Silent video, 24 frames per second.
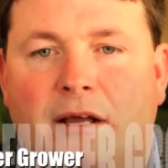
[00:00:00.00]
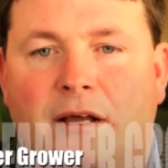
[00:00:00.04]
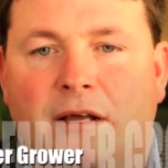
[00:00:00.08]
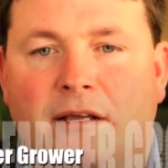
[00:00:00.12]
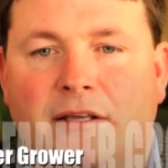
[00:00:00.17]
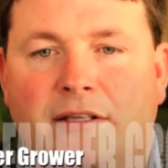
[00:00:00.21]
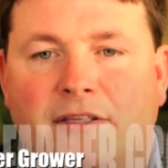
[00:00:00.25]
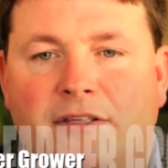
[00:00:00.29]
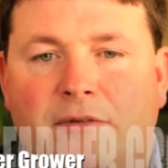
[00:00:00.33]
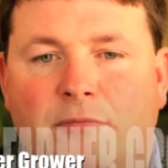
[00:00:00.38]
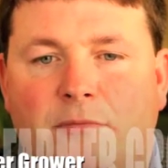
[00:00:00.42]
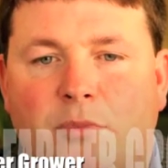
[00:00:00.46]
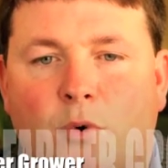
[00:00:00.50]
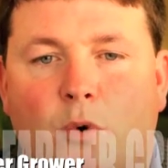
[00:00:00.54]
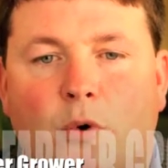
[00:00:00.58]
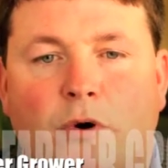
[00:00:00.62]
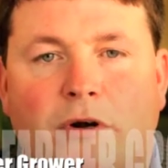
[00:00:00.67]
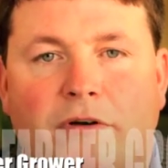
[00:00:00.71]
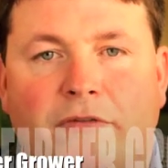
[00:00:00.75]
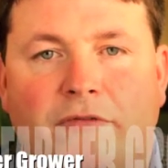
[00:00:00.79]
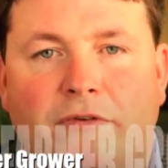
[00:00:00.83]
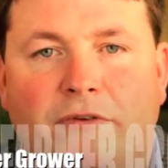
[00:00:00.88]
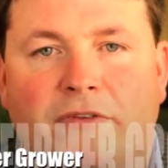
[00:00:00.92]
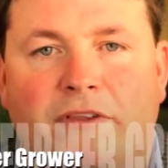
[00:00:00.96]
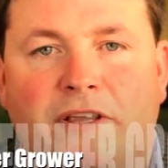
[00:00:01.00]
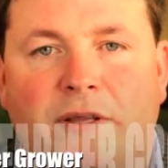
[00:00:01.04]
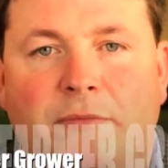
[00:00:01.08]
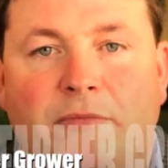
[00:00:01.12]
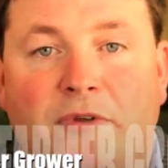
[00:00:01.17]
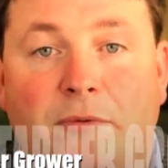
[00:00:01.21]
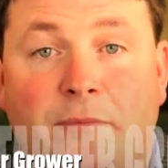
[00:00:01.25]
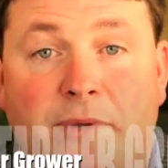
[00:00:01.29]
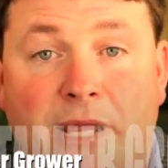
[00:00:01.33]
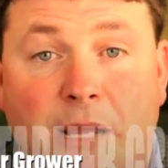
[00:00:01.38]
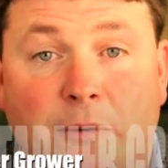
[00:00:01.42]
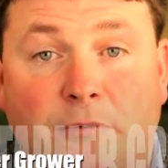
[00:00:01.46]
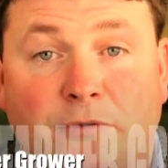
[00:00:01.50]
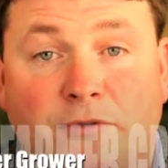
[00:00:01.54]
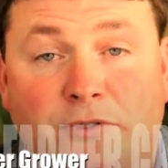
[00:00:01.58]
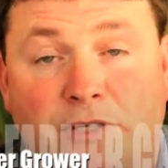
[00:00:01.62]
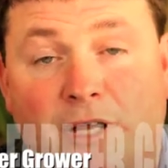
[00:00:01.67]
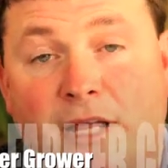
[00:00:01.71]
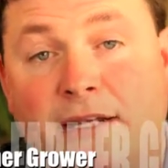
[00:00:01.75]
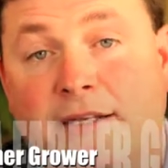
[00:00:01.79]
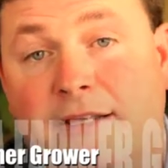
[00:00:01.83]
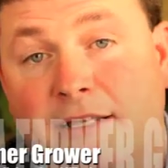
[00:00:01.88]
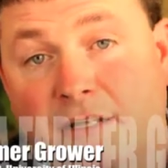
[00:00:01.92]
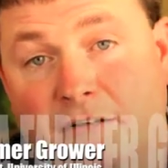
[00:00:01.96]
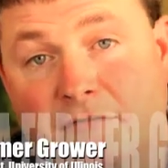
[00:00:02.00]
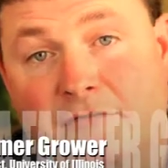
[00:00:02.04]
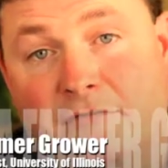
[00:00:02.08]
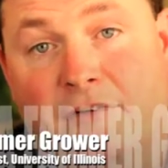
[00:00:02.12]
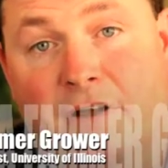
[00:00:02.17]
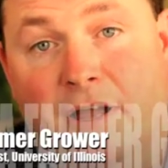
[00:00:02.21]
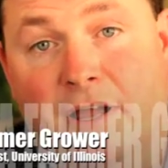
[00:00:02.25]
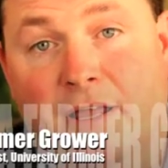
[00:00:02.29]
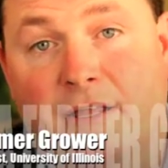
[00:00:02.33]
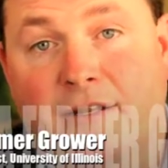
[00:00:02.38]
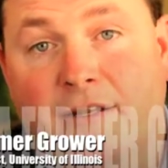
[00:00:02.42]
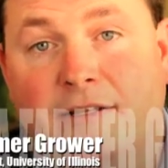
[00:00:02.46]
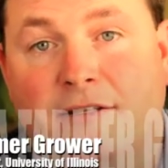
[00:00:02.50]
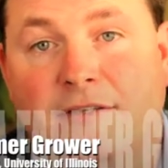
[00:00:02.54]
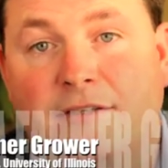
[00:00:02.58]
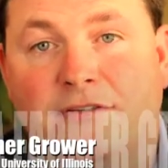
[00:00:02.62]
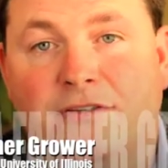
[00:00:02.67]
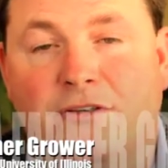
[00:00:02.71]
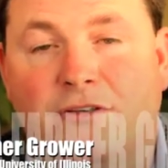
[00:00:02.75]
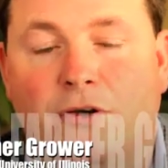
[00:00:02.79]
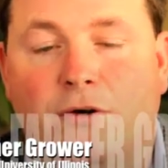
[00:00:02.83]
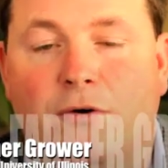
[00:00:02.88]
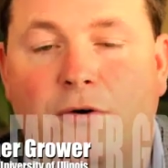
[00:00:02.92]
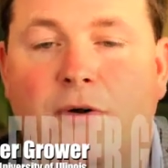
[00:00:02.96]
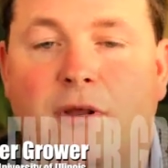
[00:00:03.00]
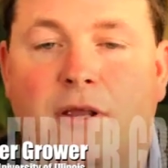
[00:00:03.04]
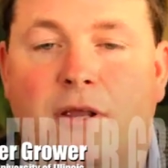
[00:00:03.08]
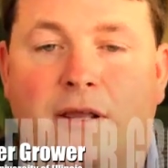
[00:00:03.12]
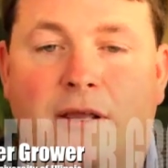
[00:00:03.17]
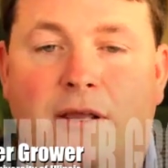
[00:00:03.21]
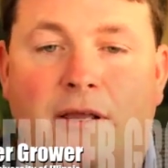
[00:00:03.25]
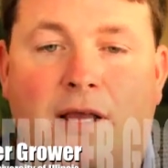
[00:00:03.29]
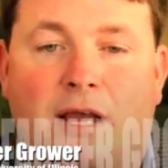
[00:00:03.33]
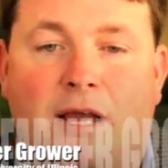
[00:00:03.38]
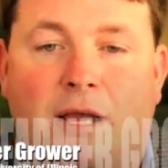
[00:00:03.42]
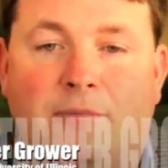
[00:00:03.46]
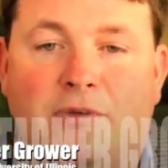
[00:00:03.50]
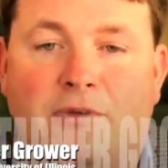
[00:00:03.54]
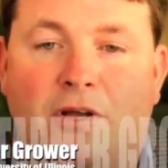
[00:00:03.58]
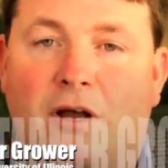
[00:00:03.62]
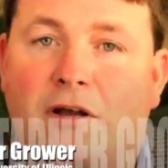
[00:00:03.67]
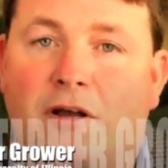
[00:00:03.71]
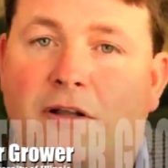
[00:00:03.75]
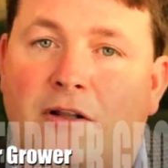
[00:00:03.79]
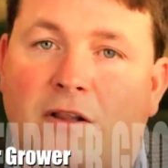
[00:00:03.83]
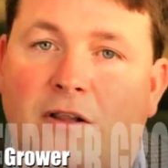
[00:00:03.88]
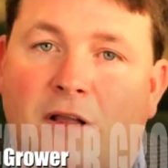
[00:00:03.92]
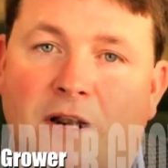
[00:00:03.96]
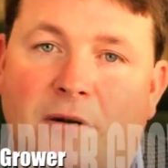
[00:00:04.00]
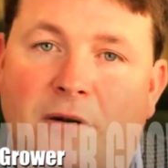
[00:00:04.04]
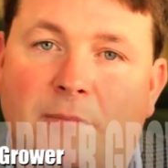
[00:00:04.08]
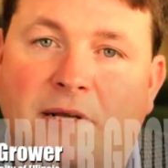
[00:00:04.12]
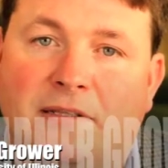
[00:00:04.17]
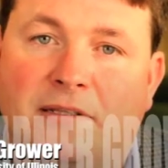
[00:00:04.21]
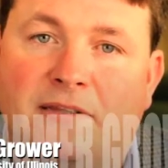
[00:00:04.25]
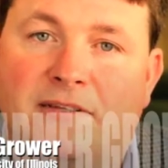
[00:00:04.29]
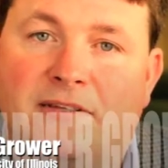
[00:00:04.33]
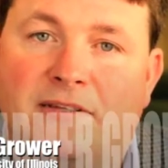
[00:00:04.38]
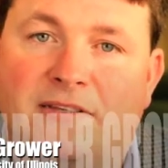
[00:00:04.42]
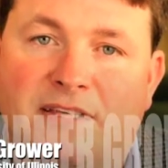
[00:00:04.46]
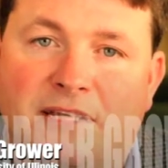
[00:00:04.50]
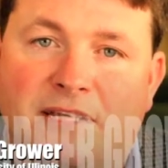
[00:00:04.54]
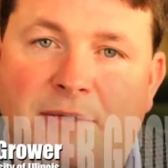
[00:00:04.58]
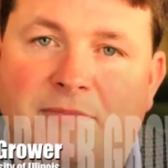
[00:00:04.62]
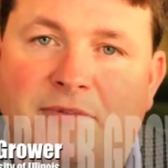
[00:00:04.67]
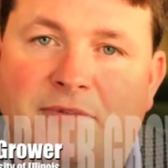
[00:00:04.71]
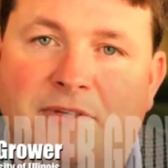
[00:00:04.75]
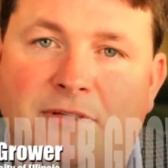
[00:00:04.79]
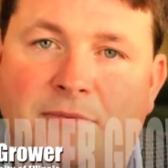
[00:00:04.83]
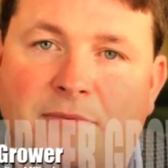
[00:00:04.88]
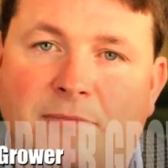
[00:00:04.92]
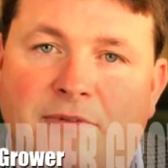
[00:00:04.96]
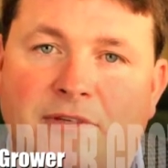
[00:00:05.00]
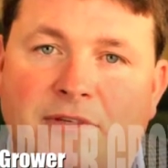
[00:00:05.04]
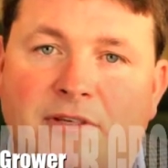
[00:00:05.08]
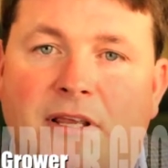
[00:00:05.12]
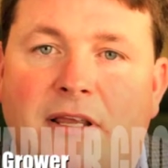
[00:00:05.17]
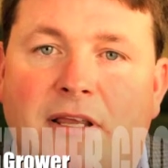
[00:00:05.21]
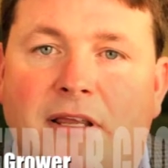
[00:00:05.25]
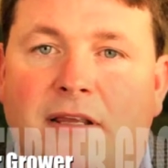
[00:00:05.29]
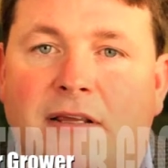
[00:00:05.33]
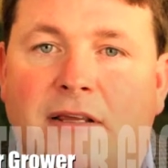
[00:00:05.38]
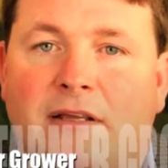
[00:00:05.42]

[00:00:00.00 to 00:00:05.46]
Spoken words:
it's important for them to be able to identify it. And so I'm talking a lot about the symptoms.